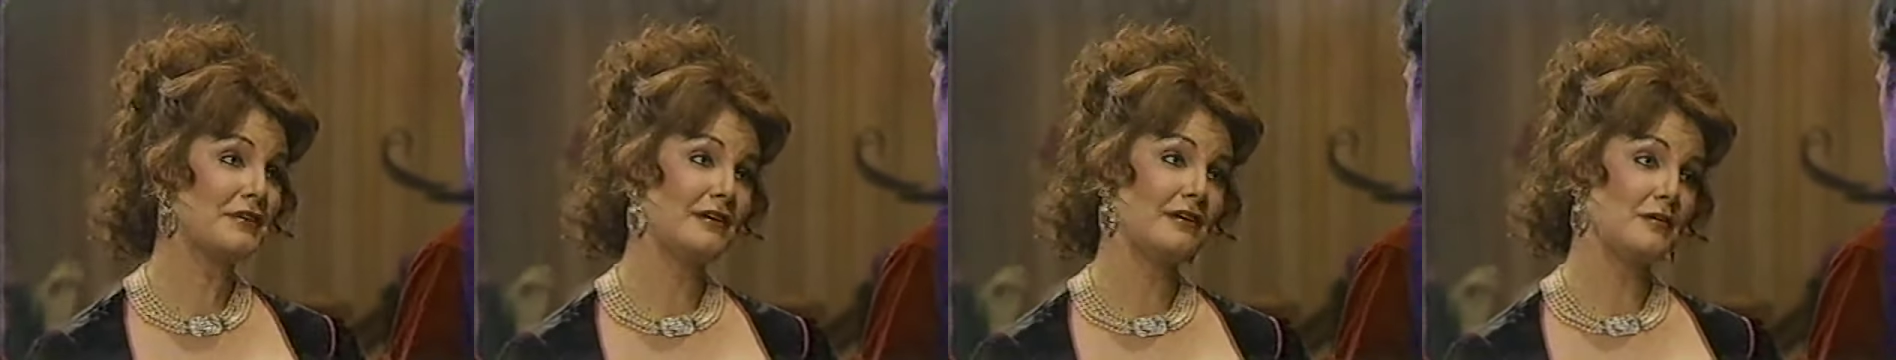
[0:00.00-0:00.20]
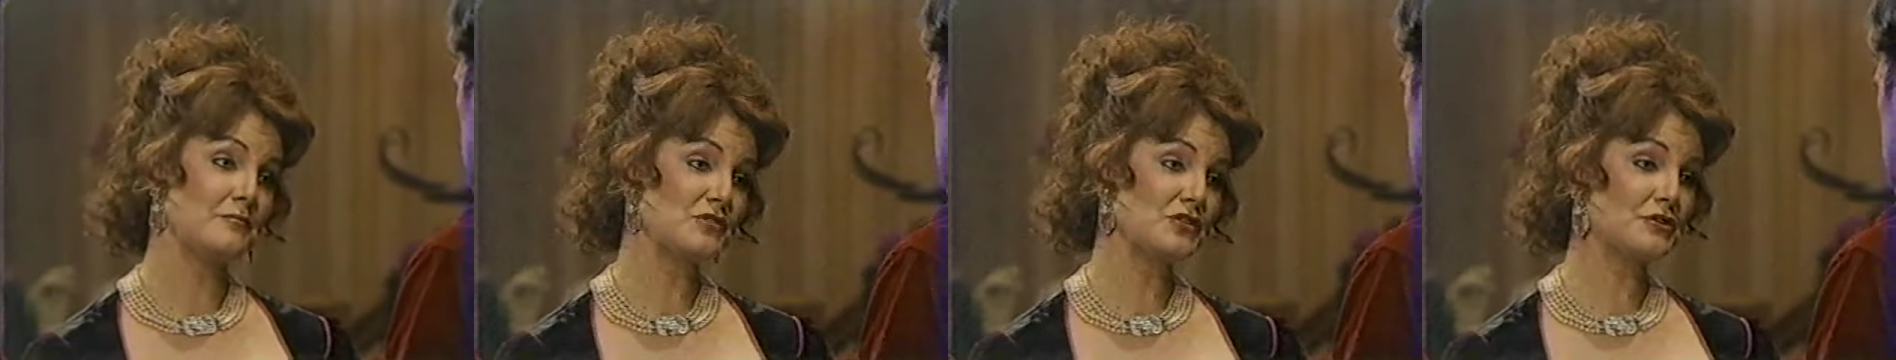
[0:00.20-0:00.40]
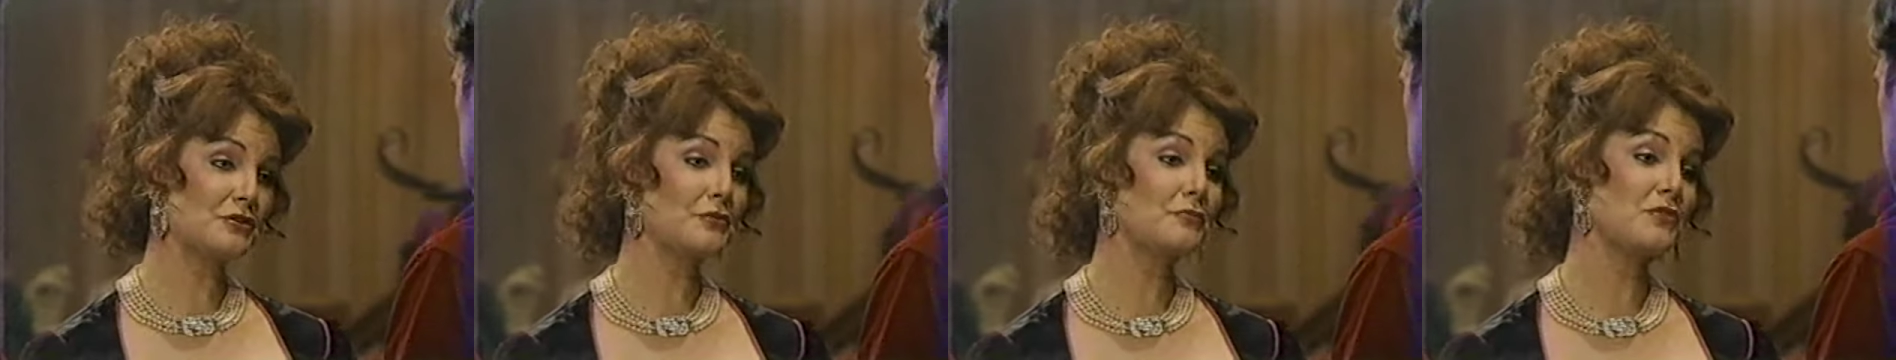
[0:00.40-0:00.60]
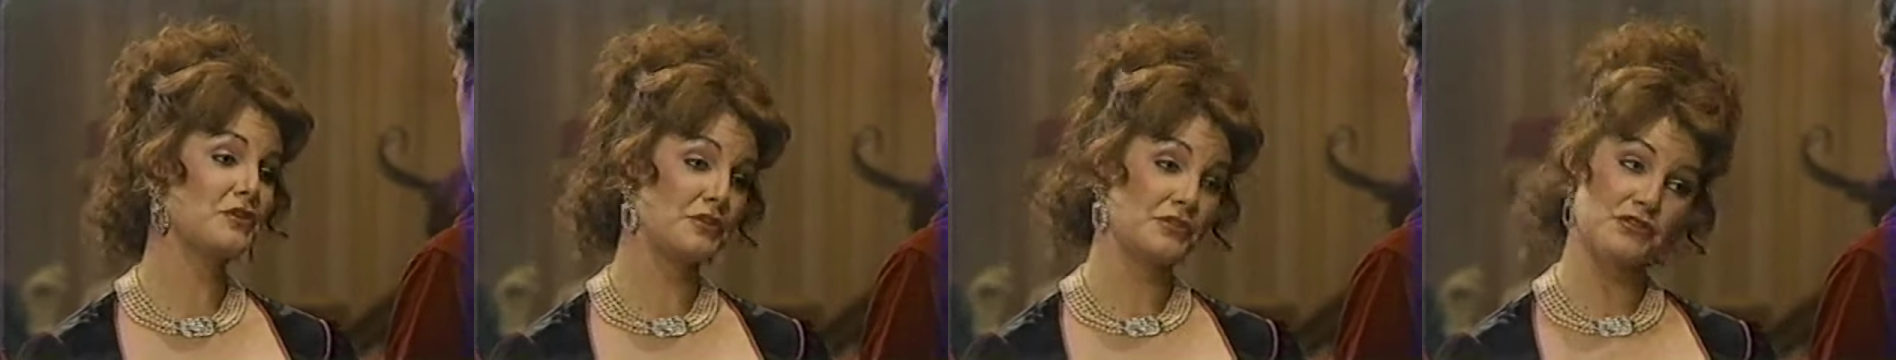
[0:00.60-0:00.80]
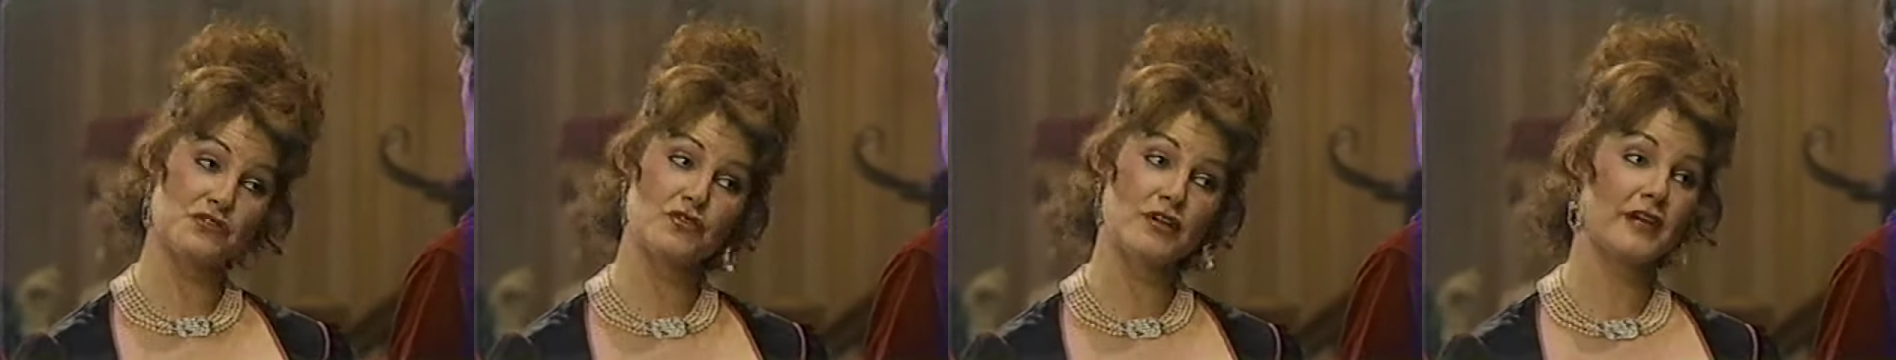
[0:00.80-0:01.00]
I'm sure
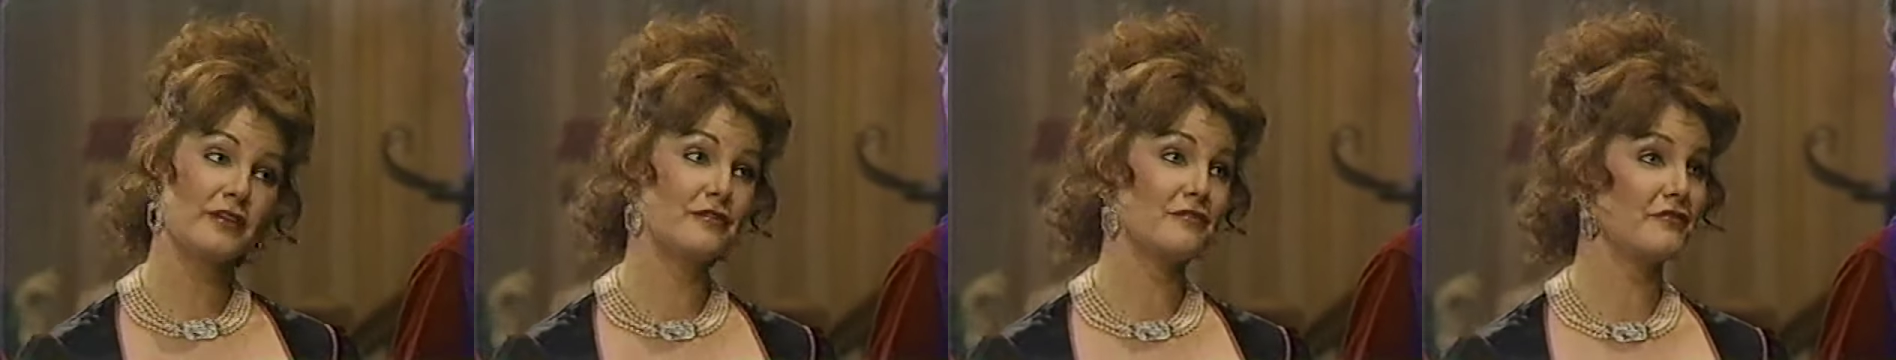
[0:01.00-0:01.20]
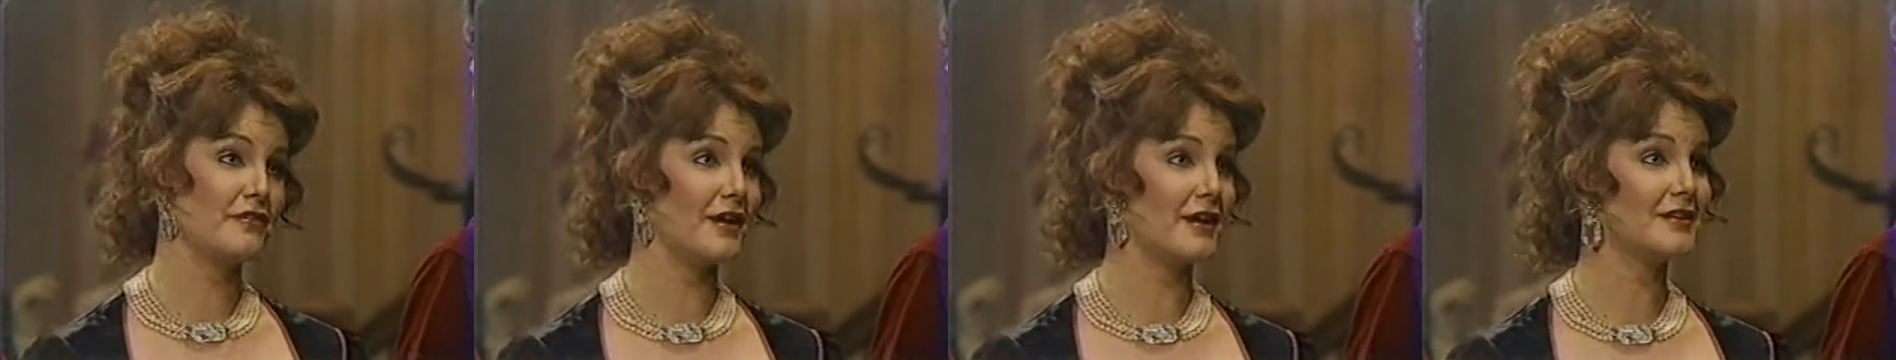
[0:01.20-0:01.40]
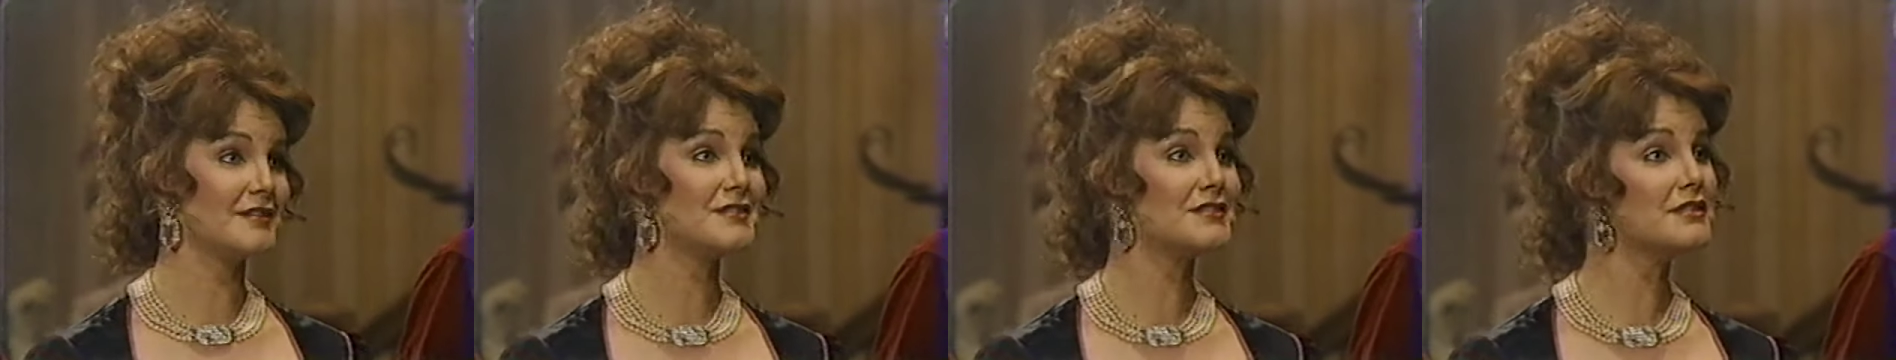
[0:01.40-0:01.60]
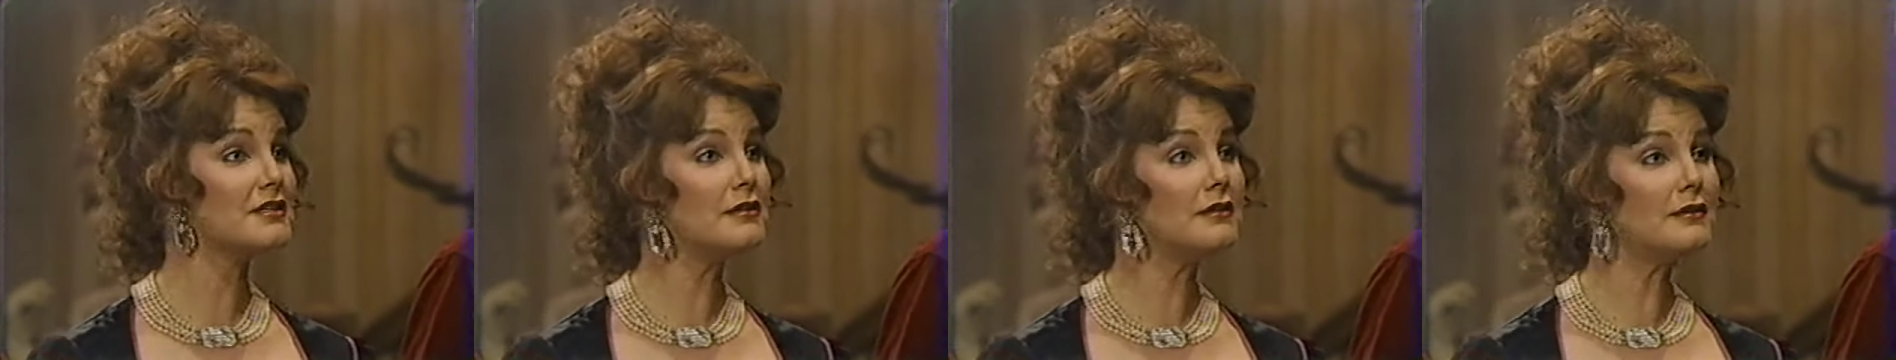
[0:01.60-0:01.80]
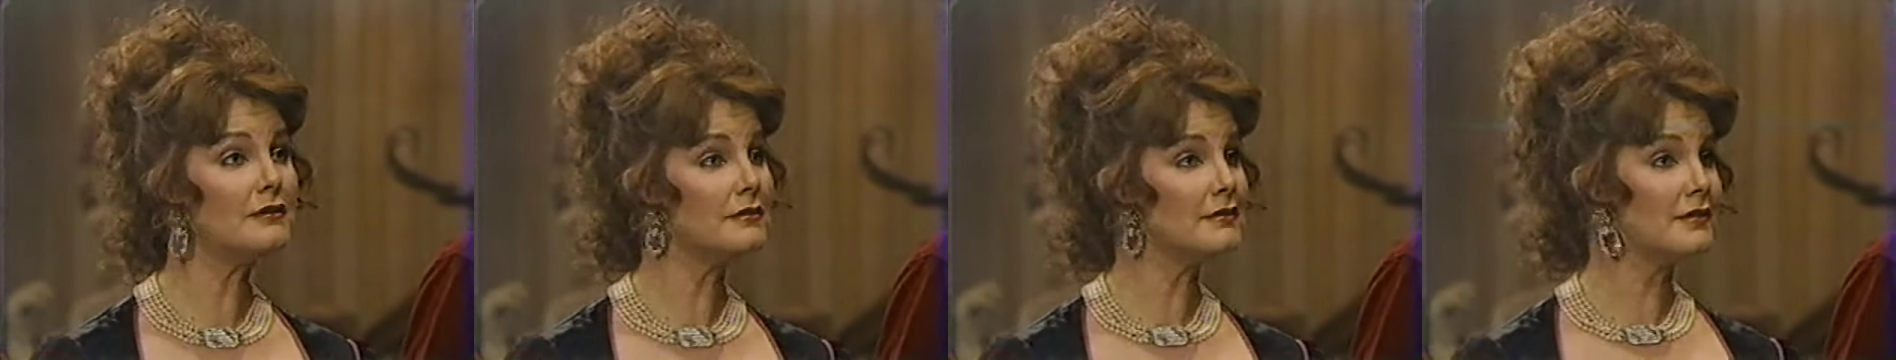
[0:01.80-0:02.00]
one will strike your
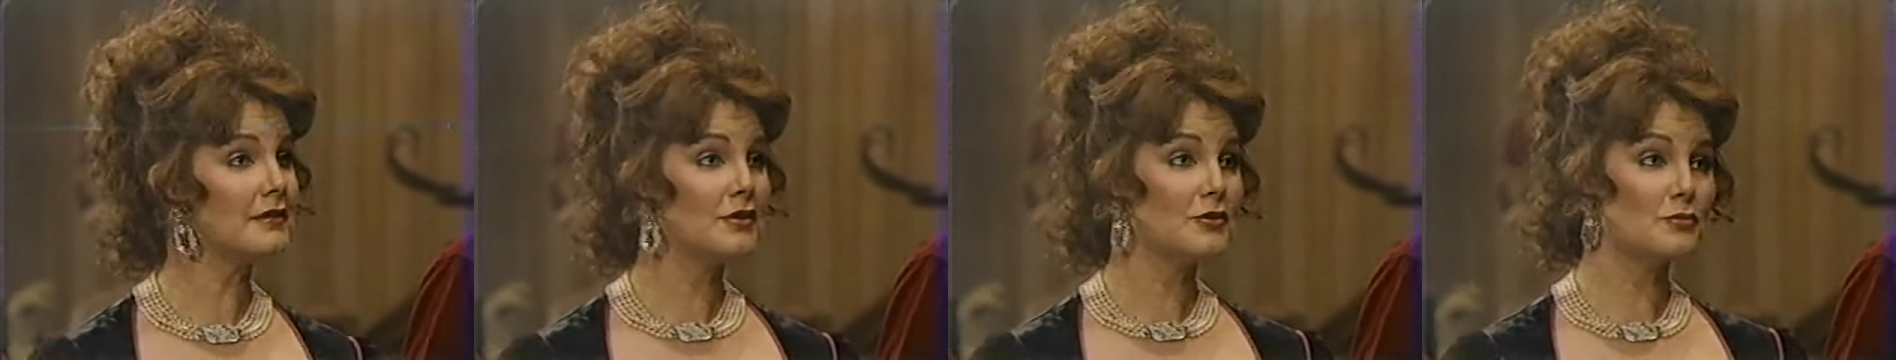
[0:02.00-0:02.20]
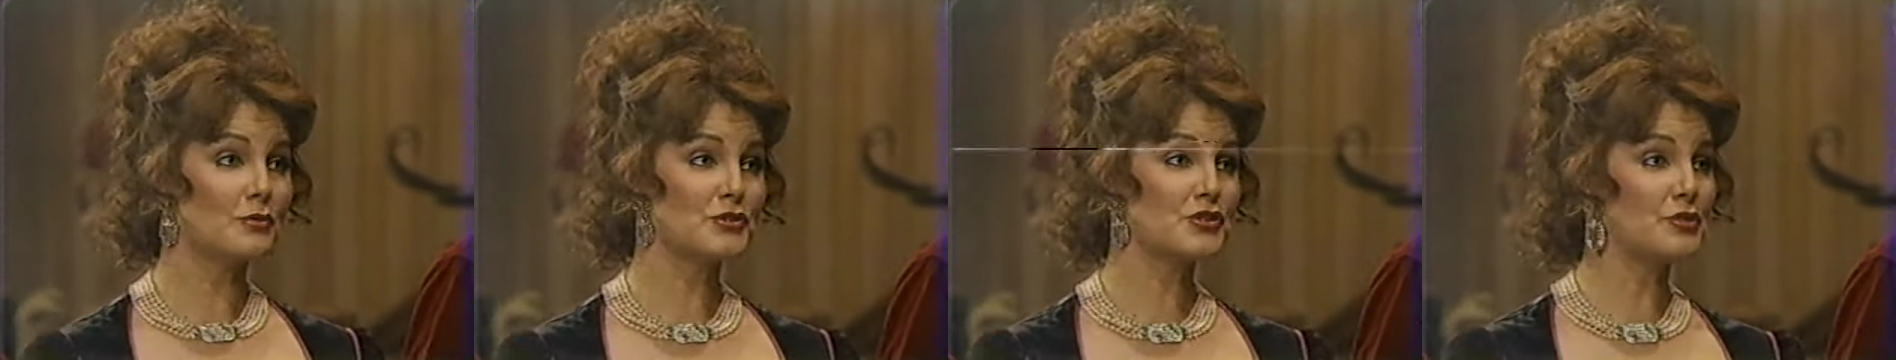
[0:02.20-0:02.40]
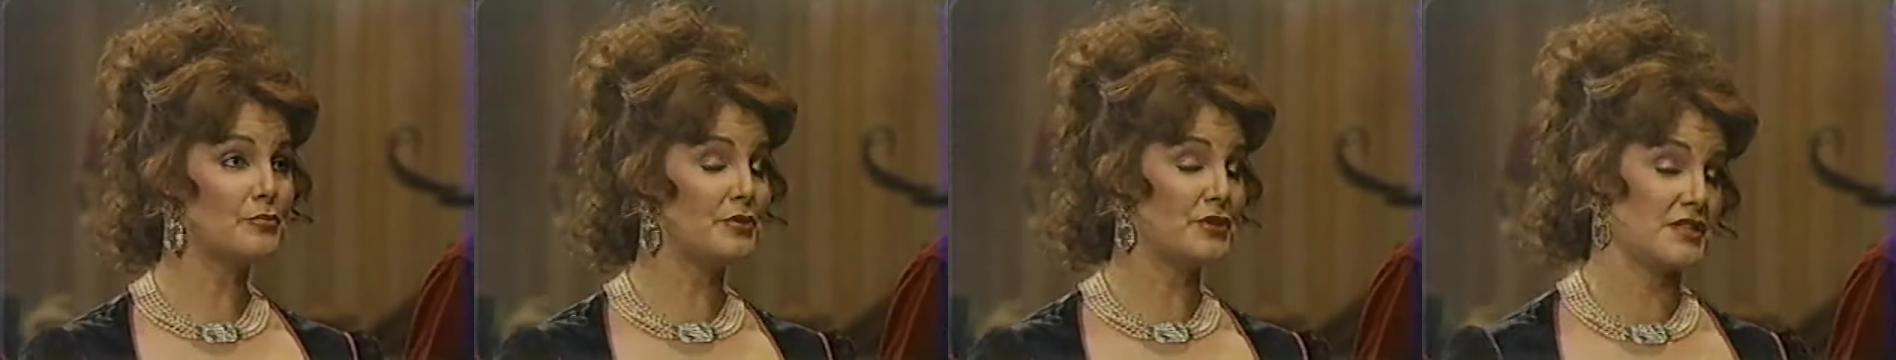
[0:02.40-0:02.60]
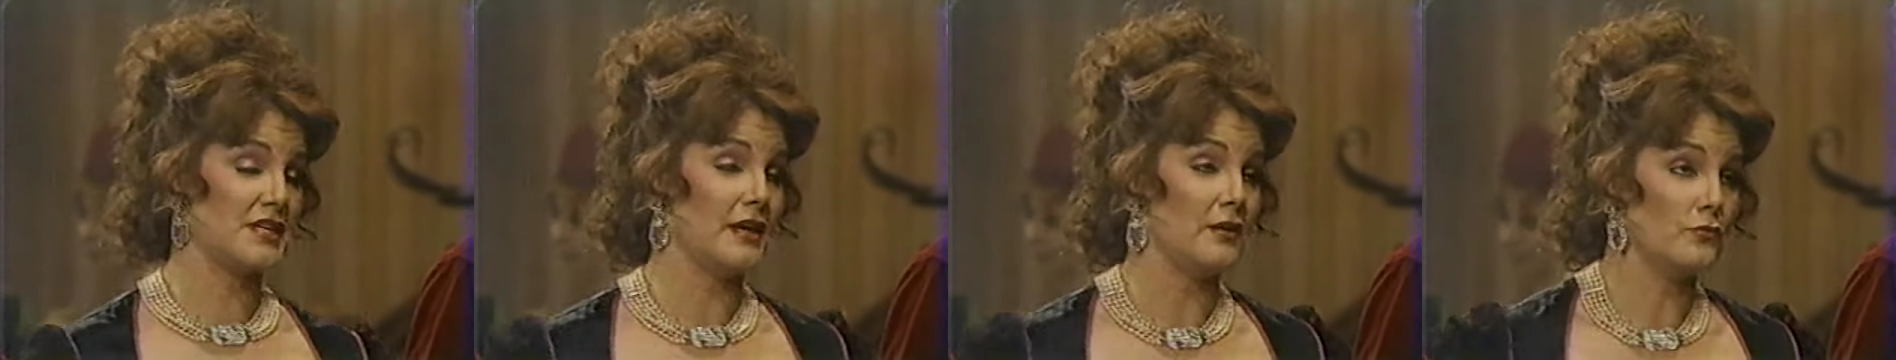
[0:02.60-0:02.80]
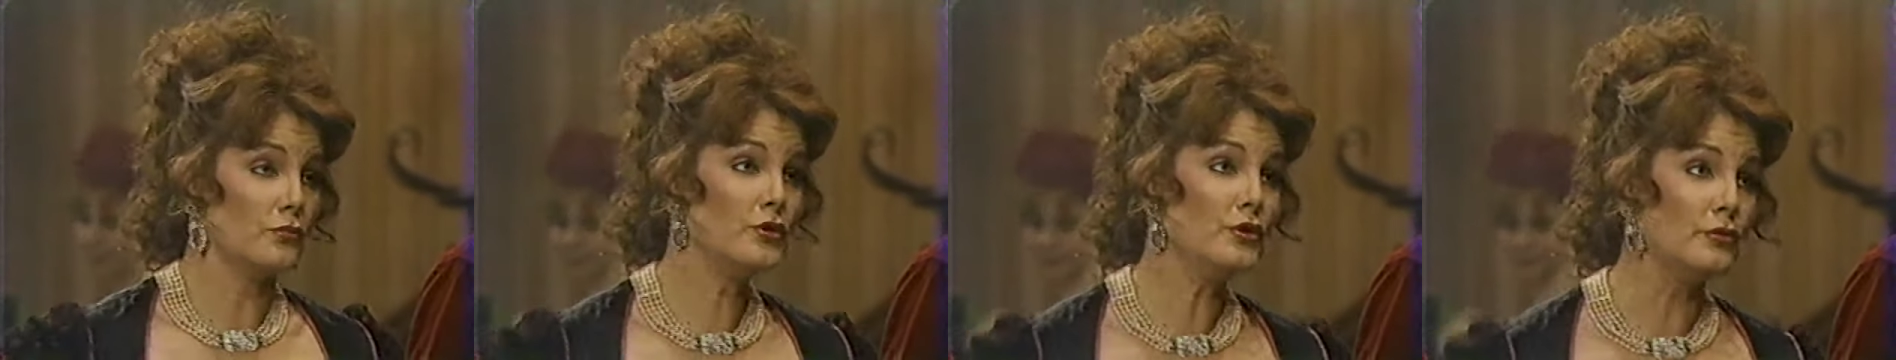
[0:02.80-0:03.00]
fancy once you put down